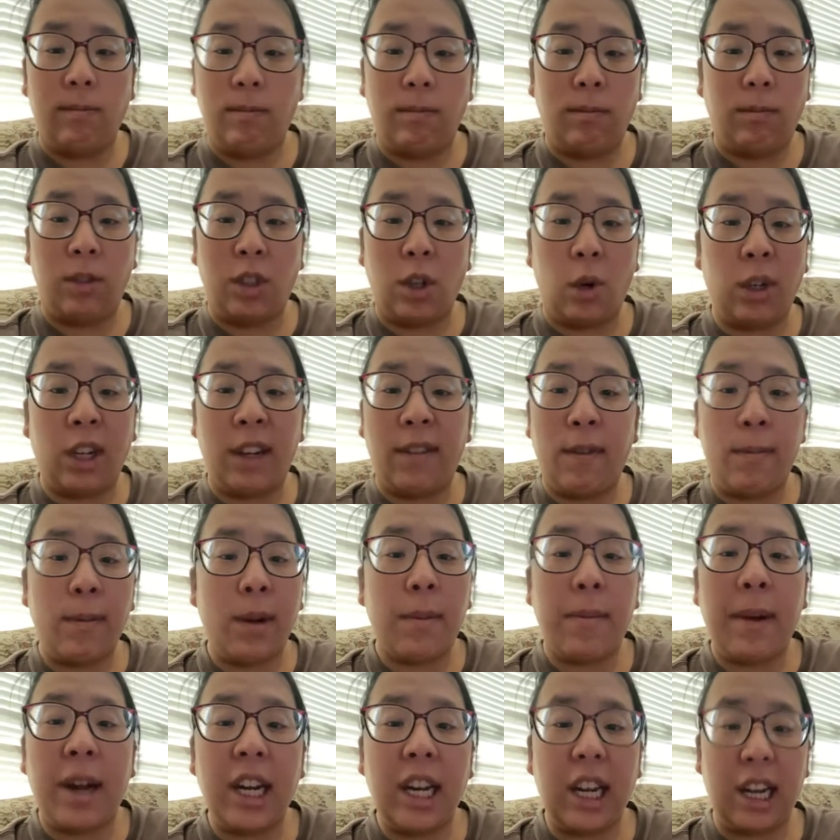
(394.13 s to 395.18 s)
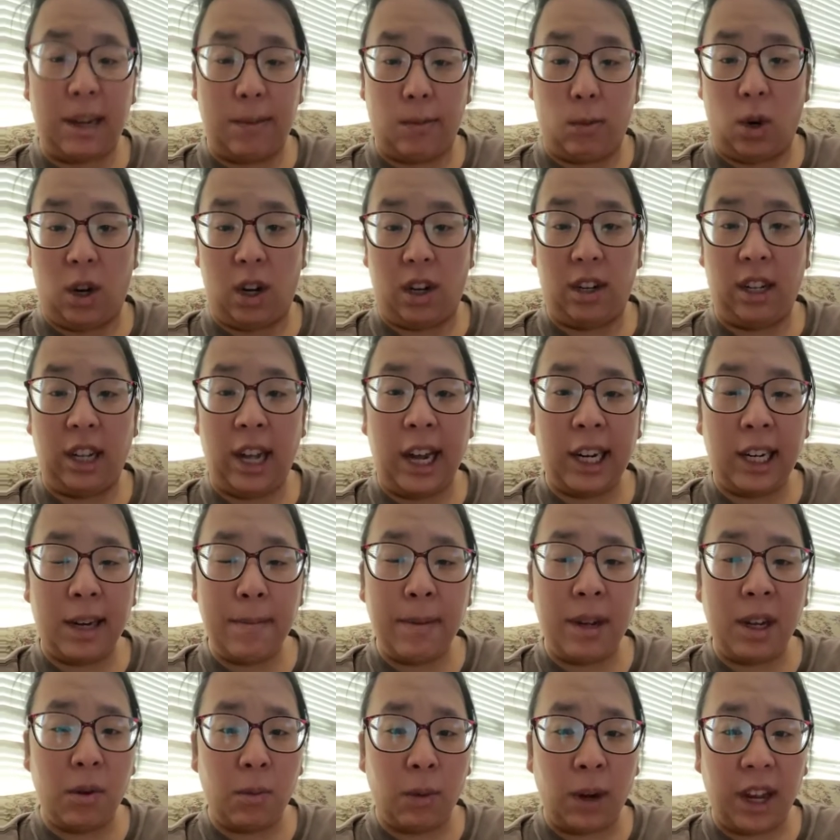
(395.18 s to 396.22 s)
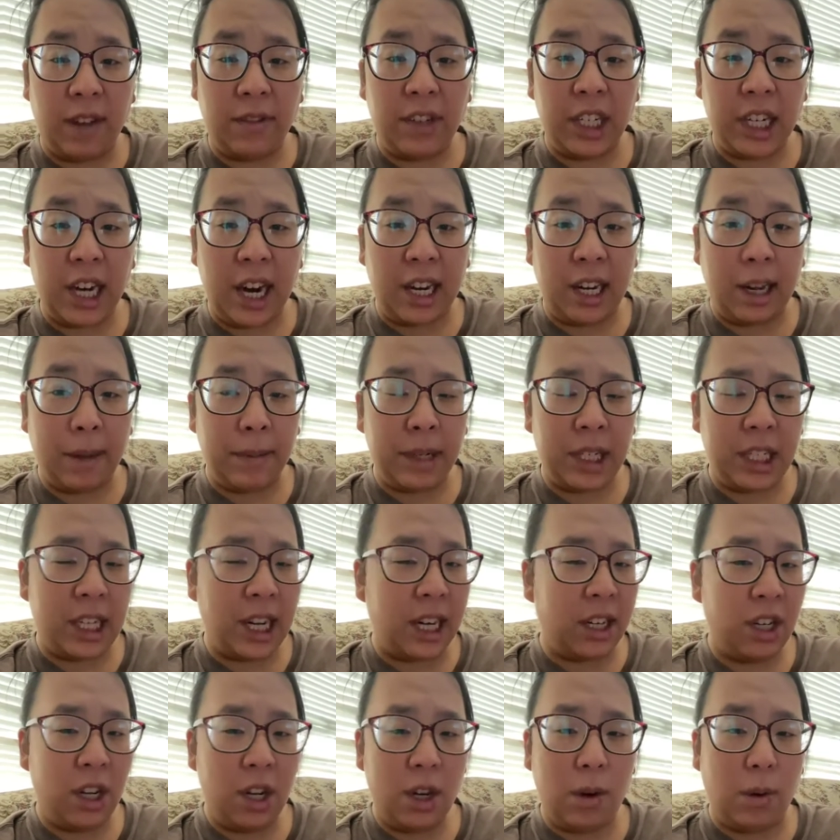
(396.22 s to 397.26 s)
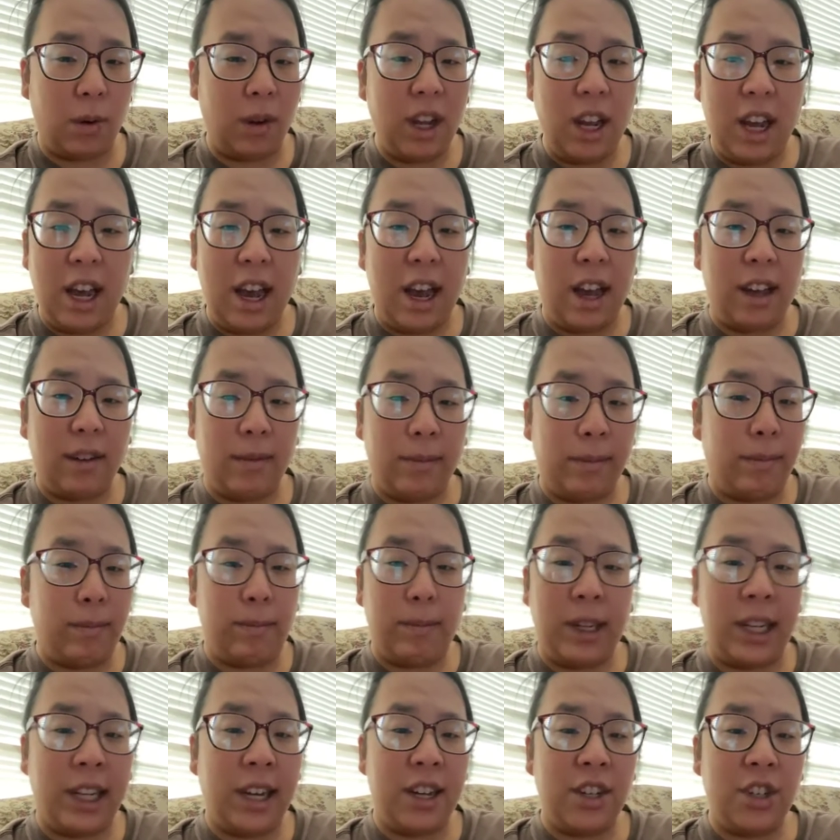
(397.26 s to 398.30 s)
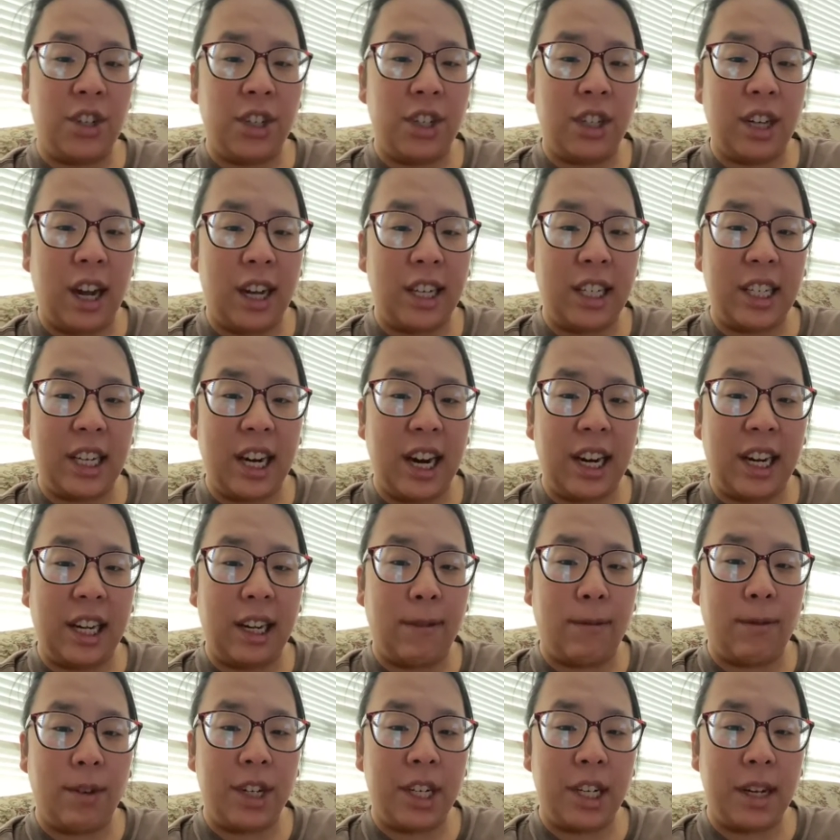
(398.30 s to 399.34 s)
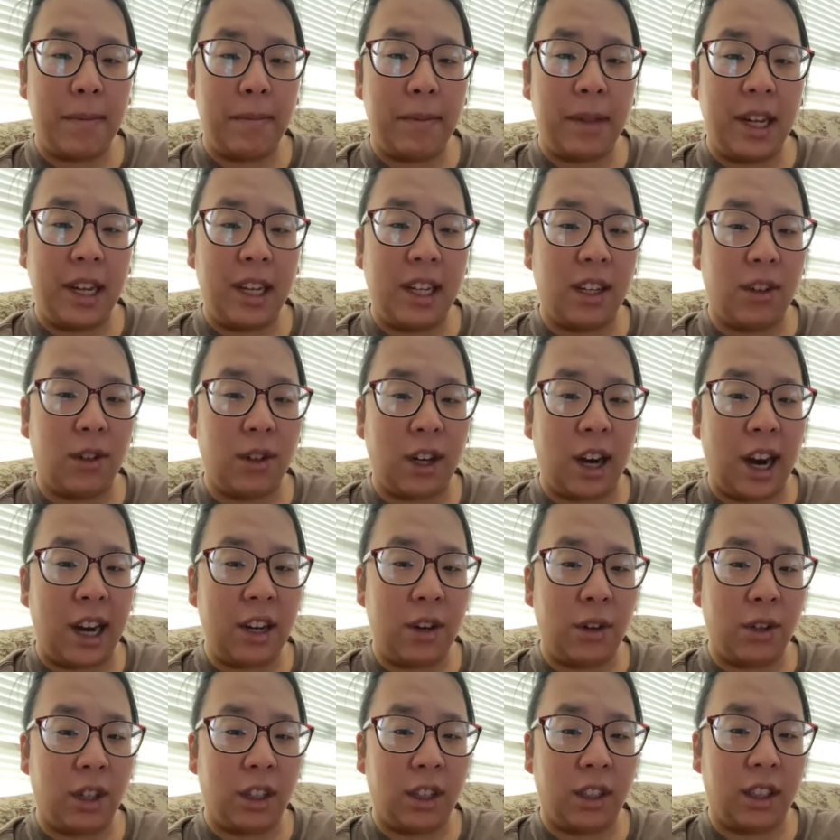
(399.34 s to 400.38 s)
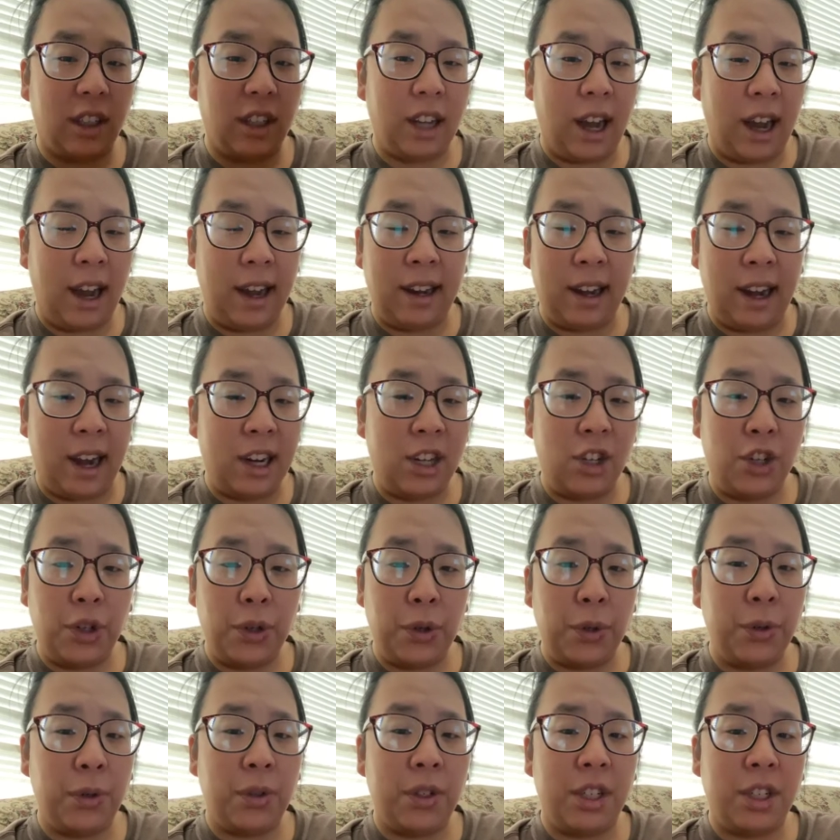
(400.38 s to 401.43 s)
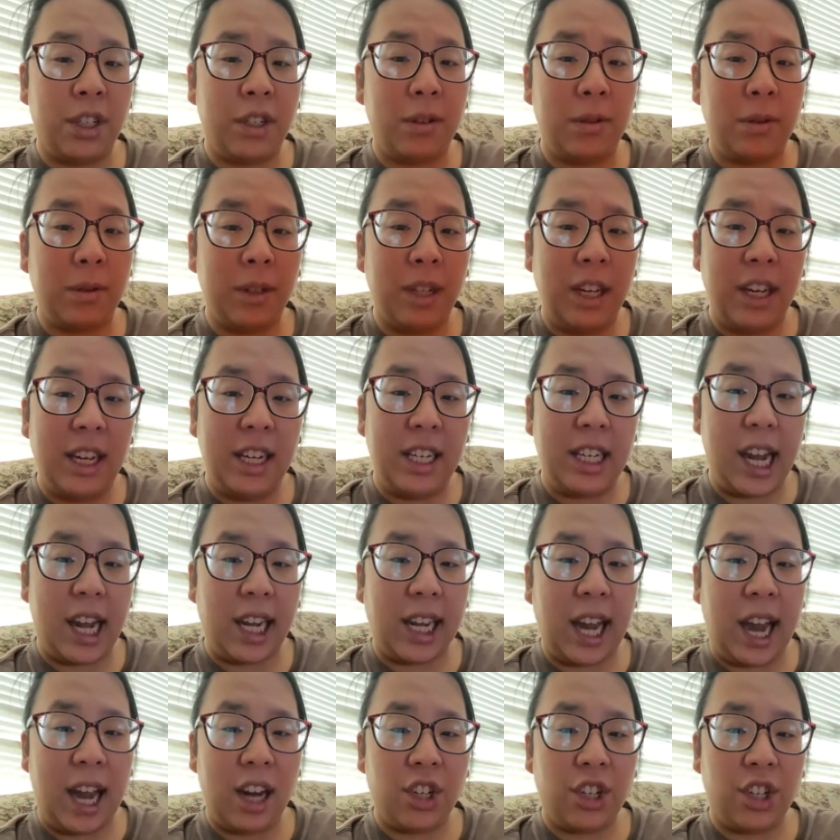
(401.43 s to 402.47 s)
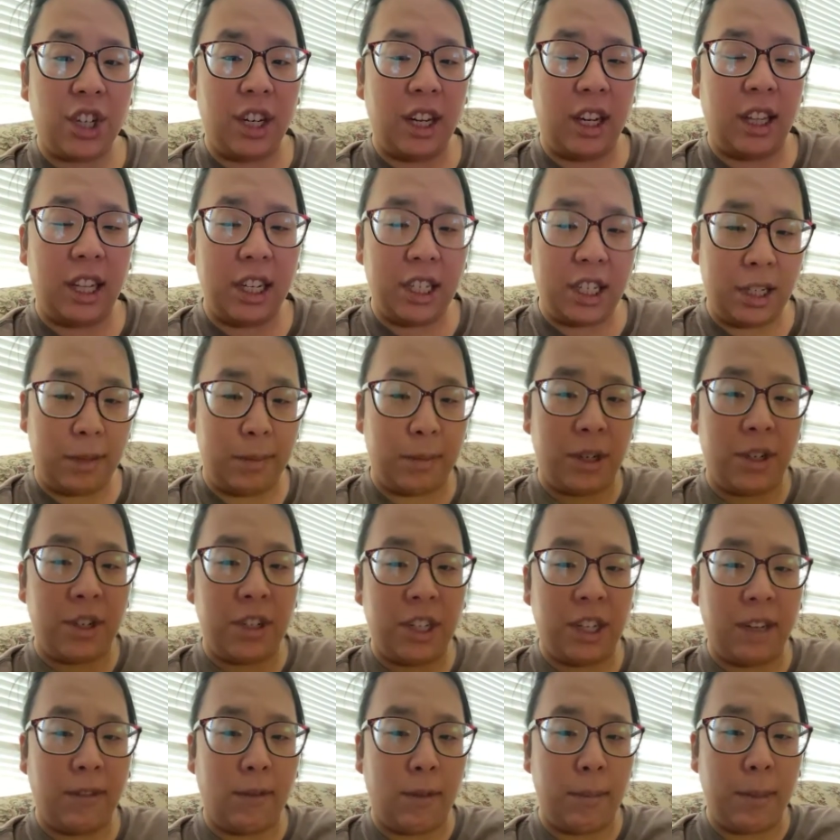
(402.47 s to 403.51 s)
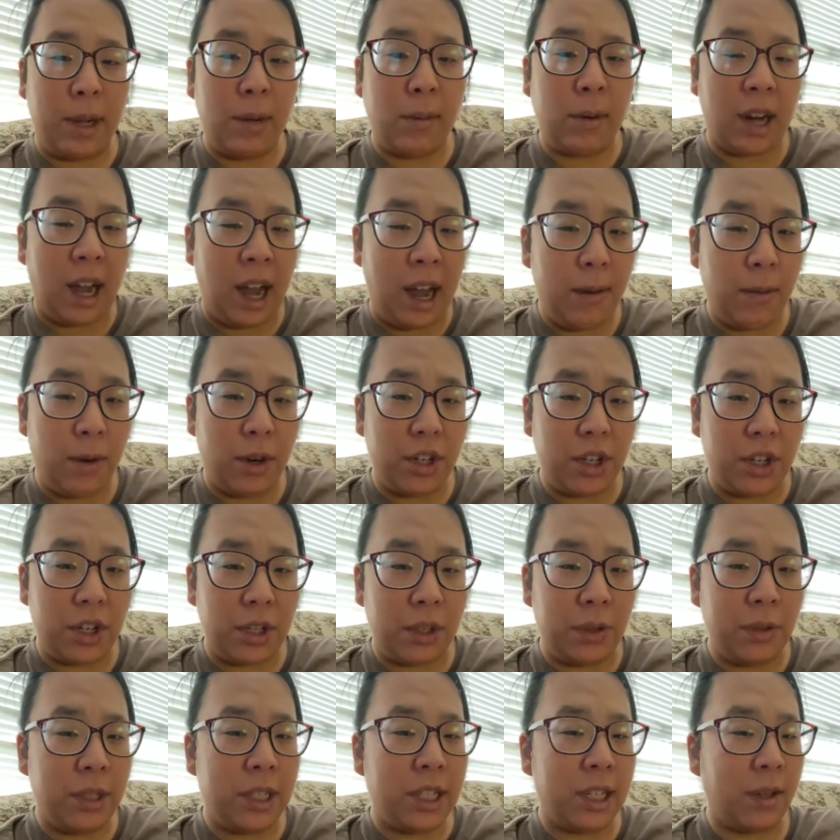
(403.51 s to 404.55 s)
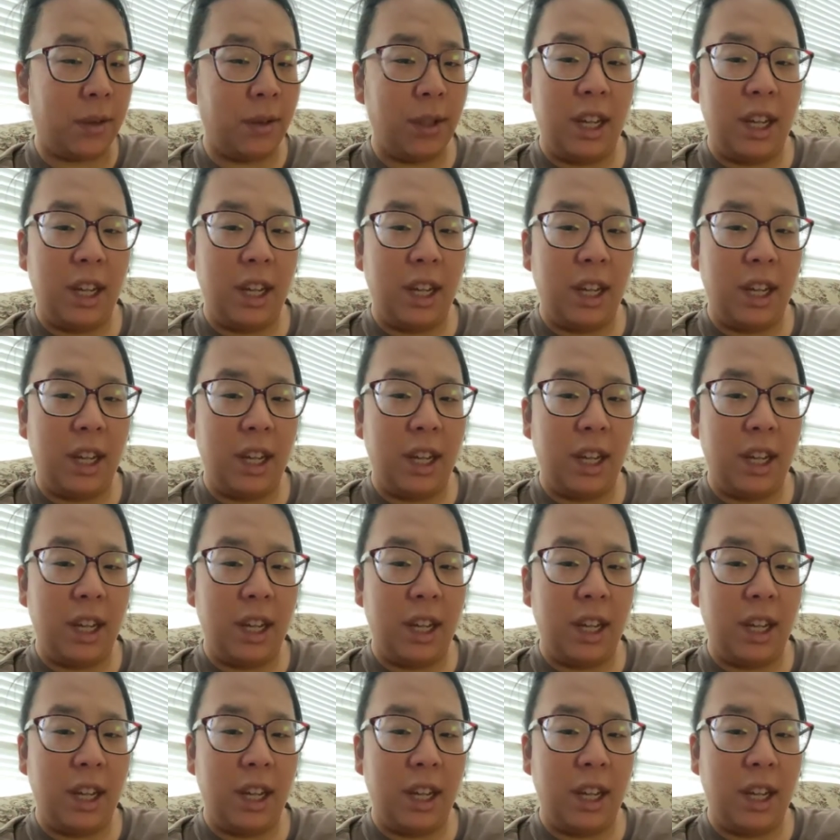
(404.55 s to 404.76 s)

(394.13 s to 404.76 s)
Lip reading: Don't give them your money anymore. That can be a way of standing up and saying no, because you're not standing up for something, or I choose to take action, and this is personally for me what I want to do. So